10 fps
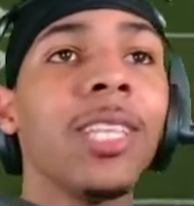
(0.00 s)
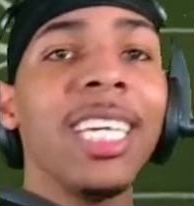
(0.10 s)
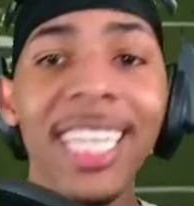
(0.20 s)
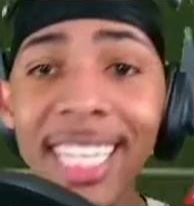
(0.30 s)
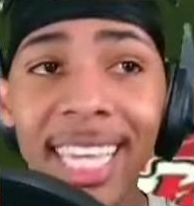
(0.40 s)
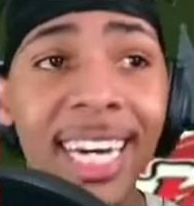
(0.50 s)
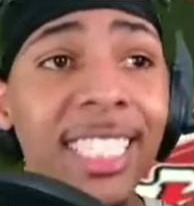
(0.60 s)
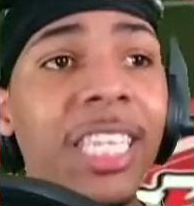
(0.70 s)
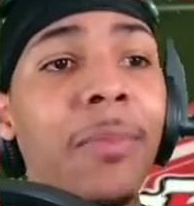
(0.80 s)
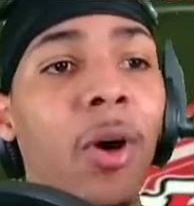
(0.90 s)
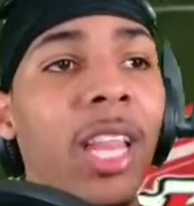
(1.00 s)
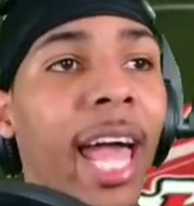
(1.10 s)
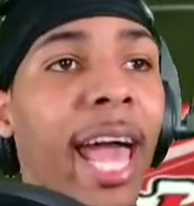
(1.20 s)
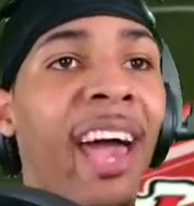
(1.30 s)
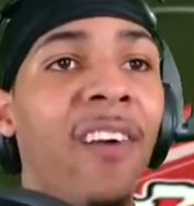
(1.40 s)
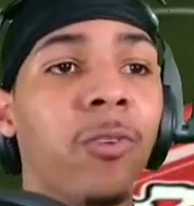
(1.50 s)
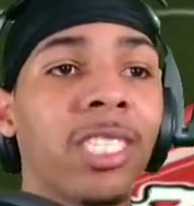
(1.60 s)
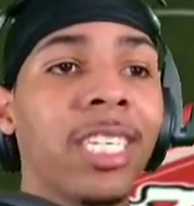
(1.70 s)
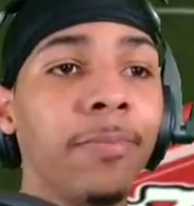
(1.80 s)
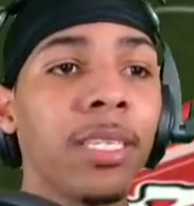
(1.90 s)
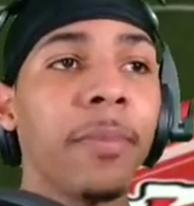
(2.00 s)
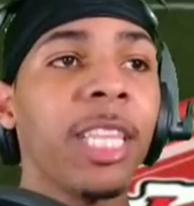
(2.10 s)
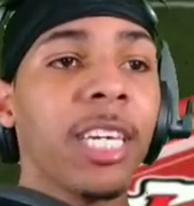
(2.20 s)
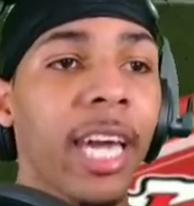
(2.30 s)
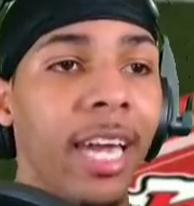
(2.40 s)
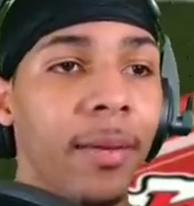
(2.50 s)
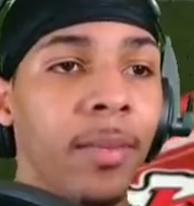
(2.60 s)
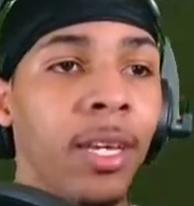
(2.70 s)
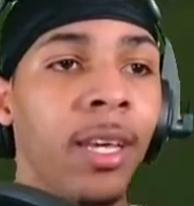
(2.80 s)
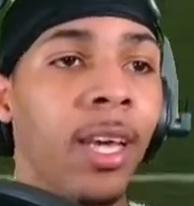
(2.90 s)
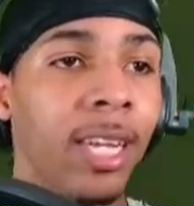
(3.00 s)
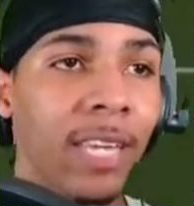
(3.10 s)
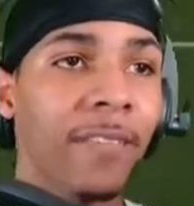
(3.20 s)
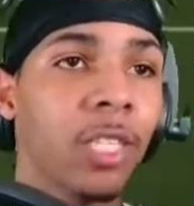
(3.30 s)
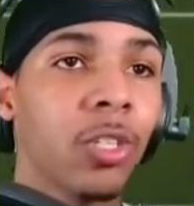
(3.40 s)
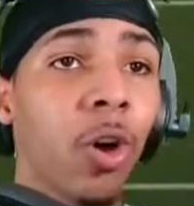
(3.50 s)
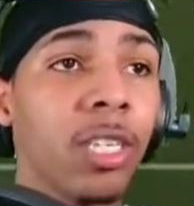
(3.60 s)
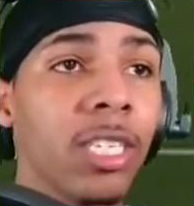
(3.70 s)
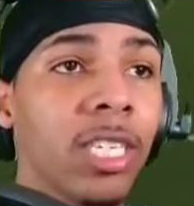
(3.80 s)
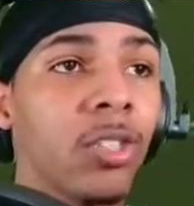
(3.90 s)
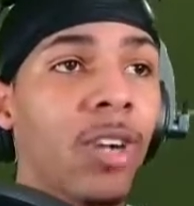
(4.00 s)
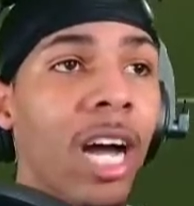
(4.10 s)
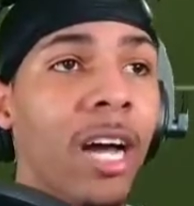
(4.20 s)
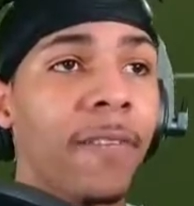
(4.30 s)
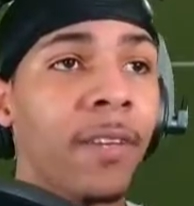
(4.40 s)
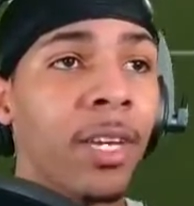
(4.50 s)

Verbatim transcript: lead. He does get ball at half, which keeps him in the game. If he scores this drive,